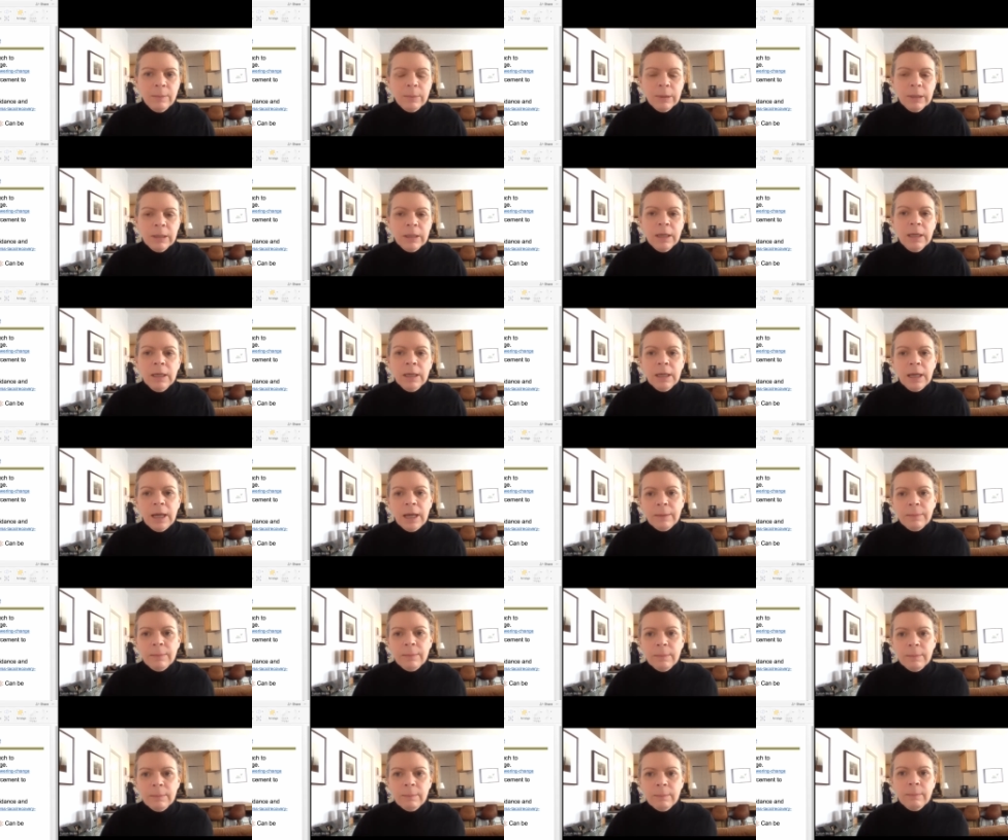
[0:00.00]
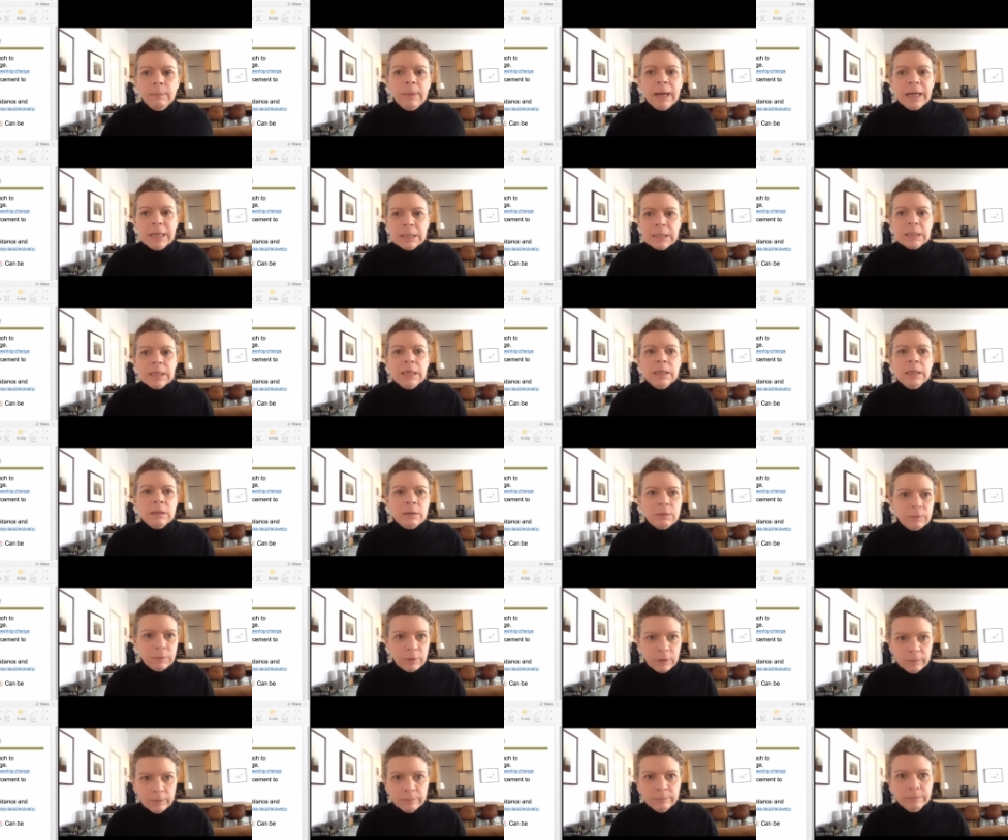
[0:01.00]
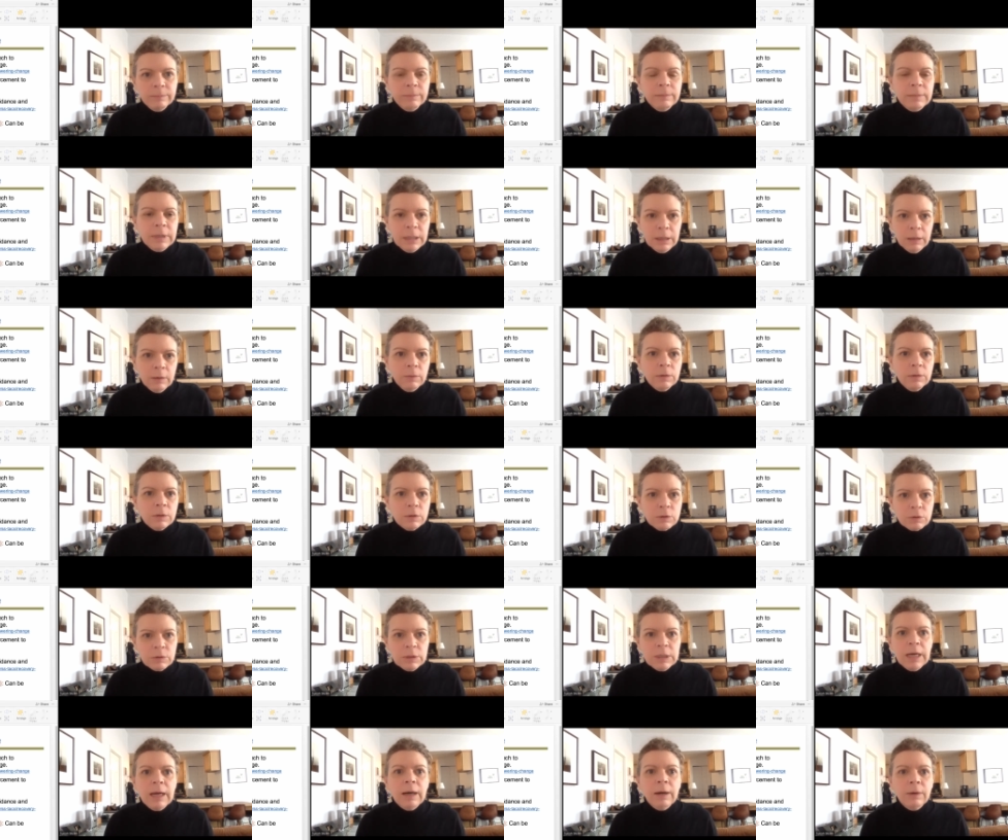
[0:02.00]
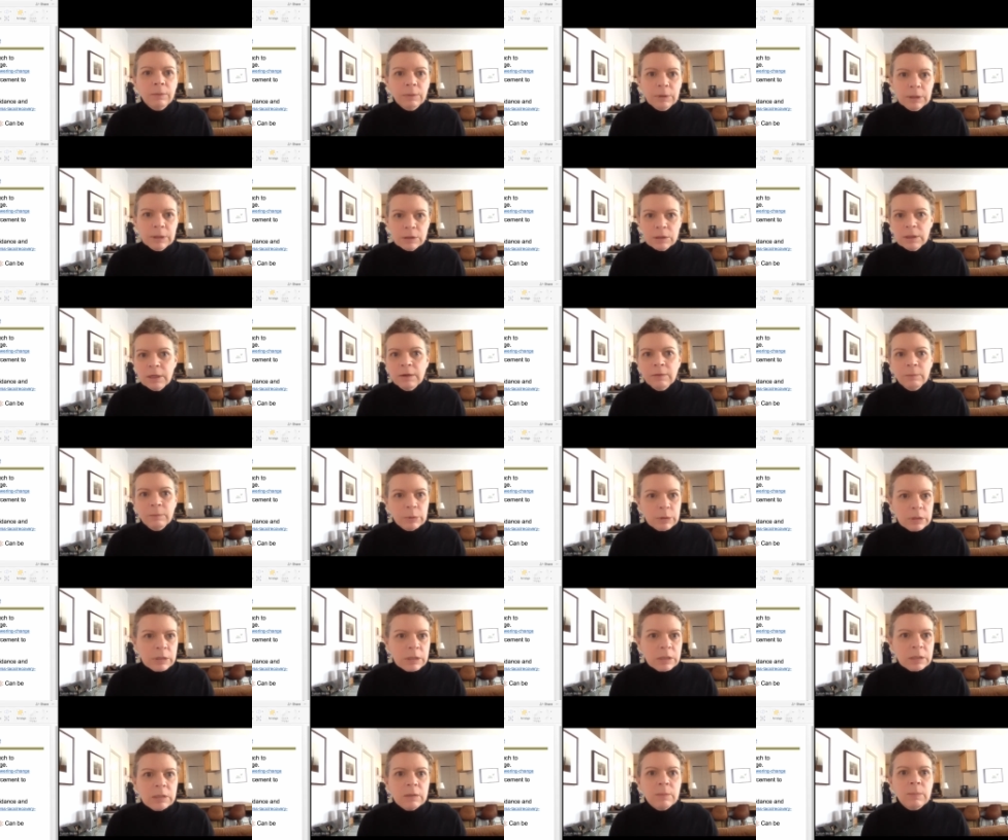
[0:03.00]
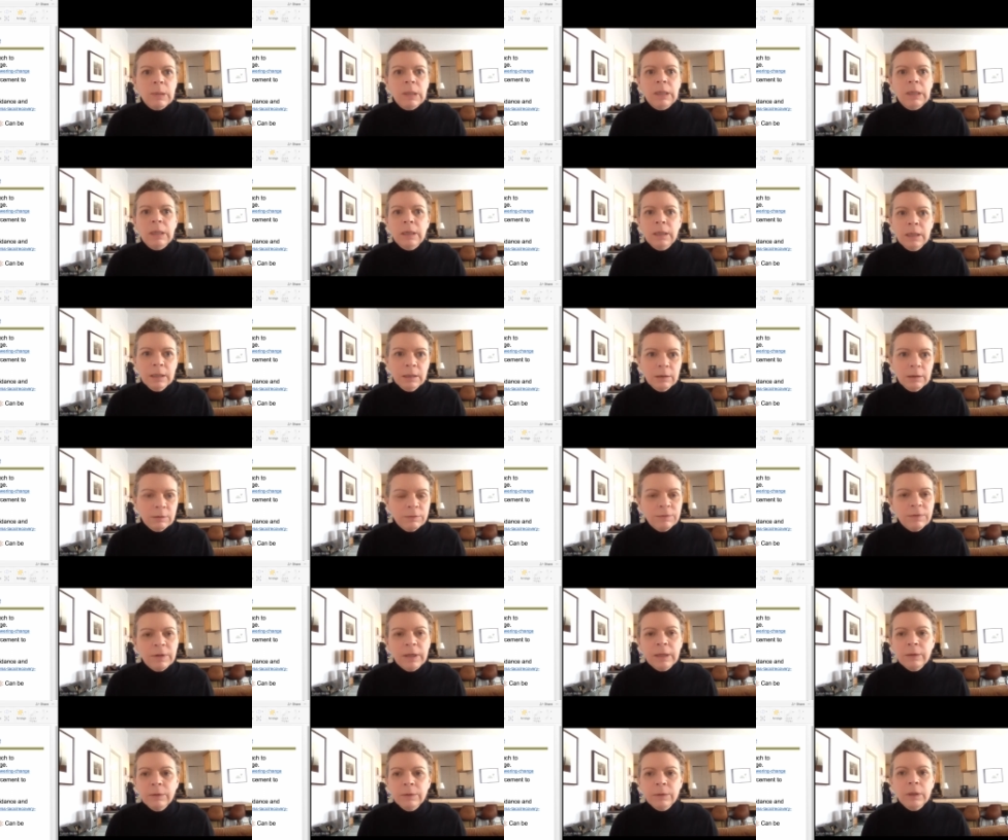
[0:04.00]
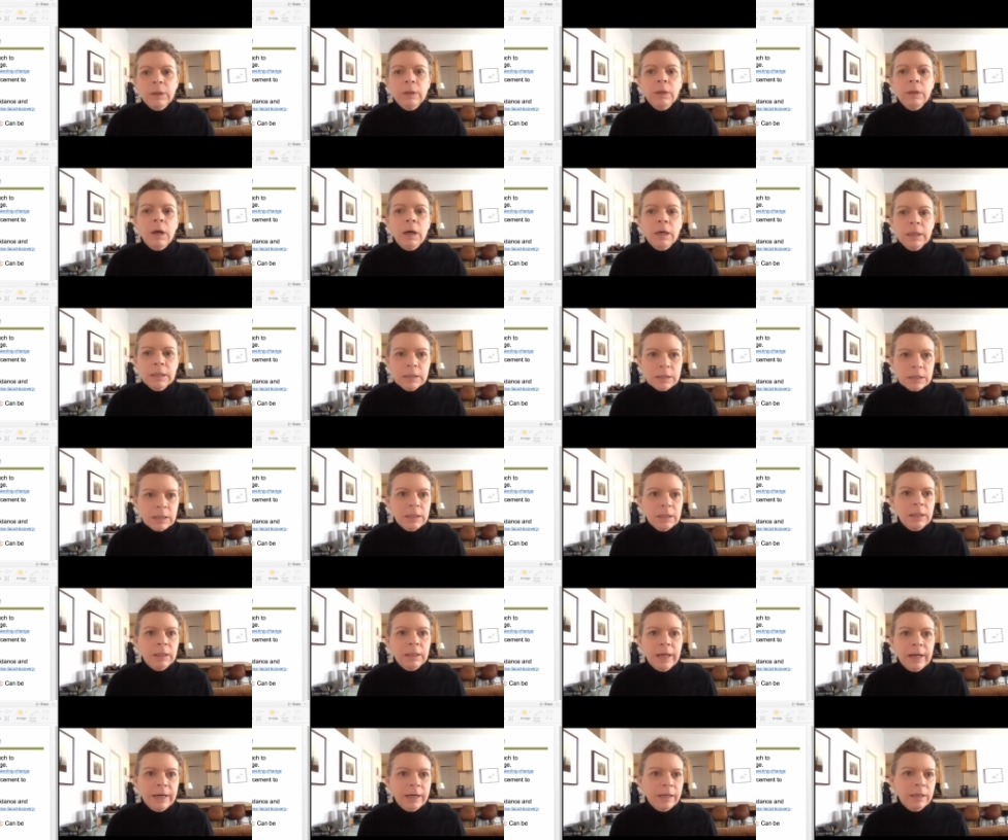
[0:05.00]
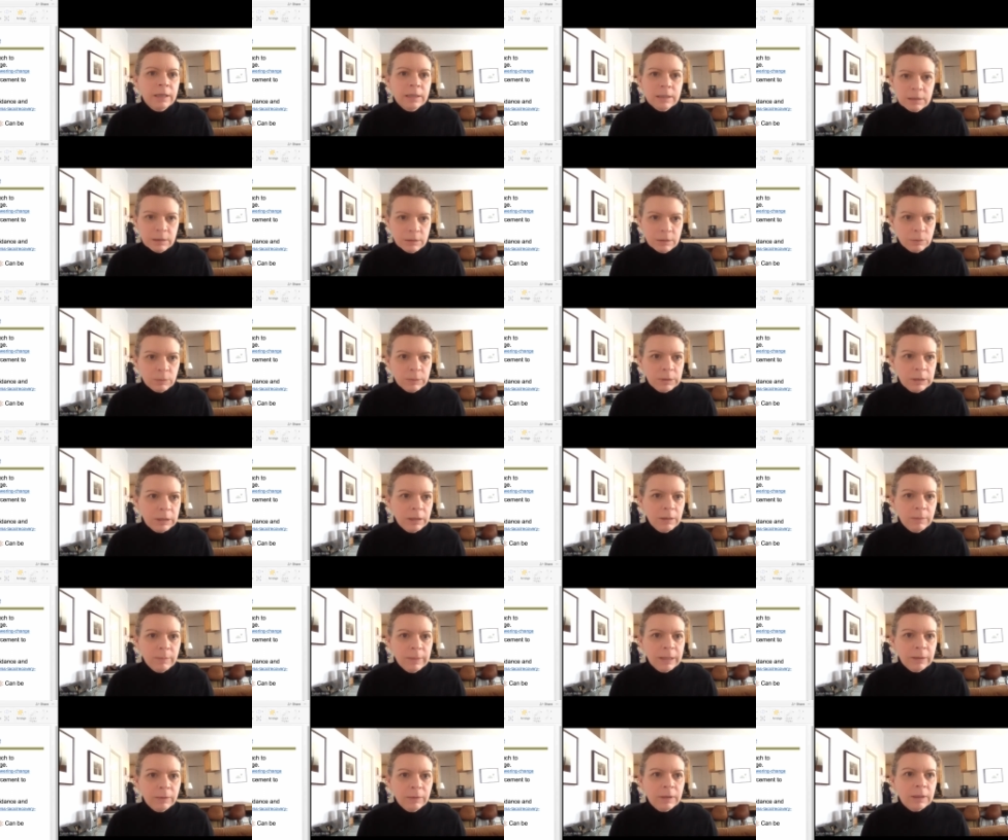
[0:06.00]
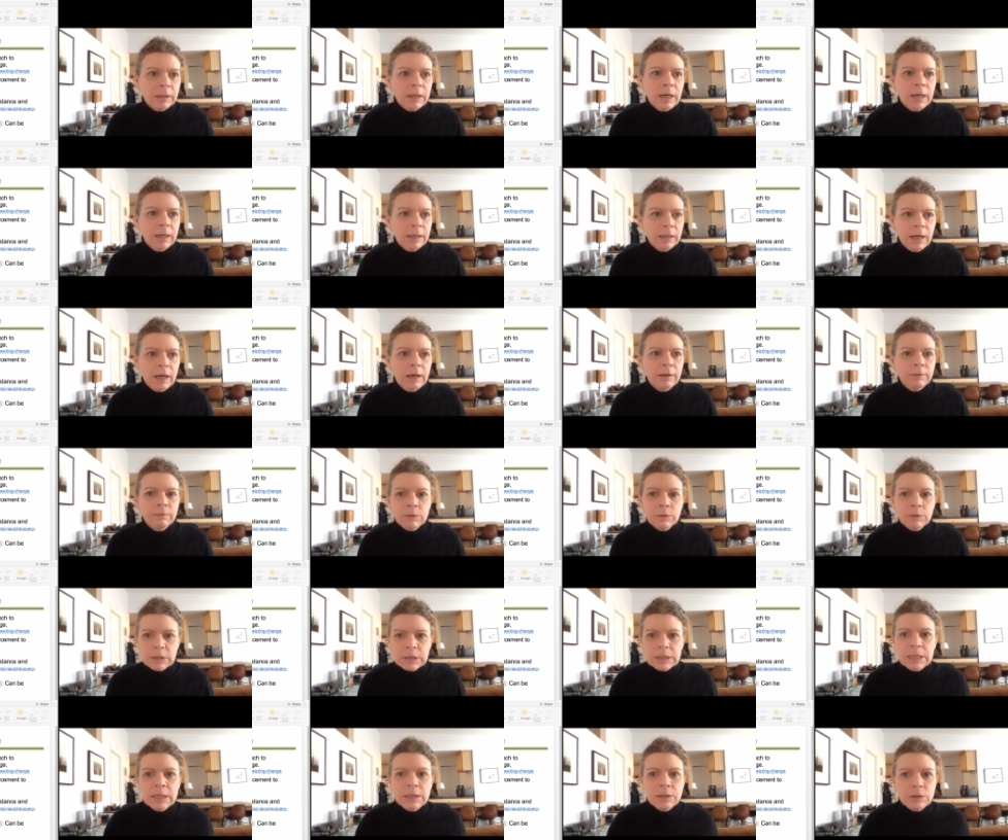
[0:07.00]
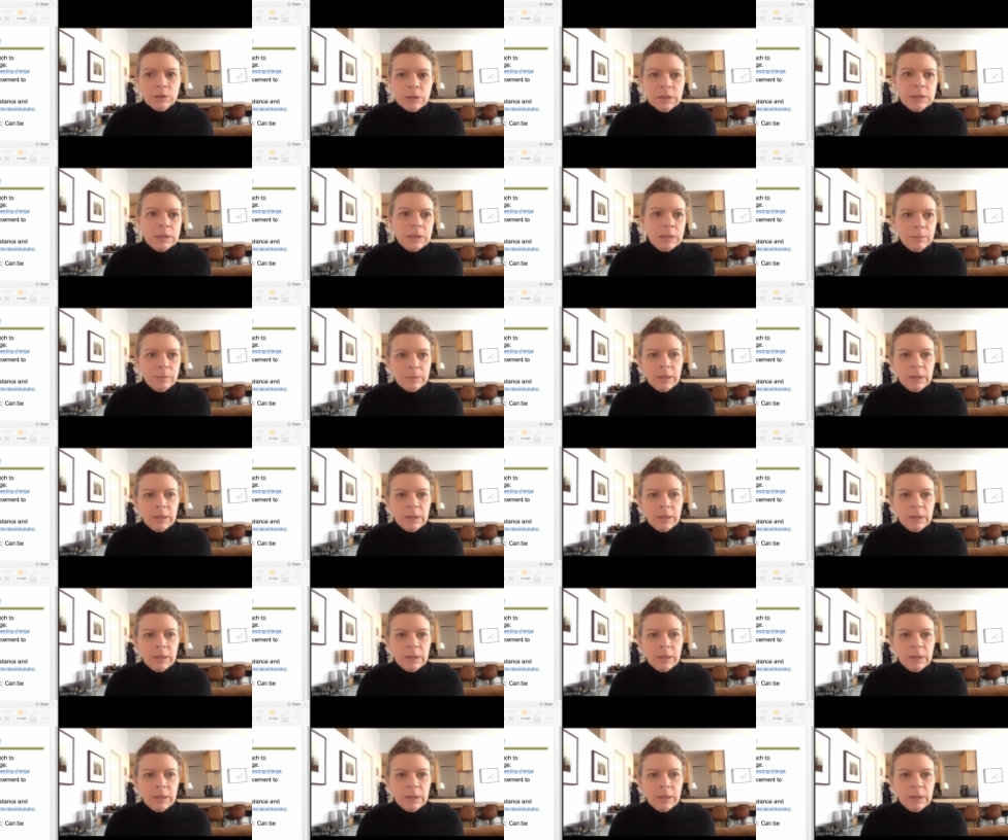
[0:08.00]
But my sense from, the street outreach that I participated in or followed along is that a lot of this is really about the kind of conversations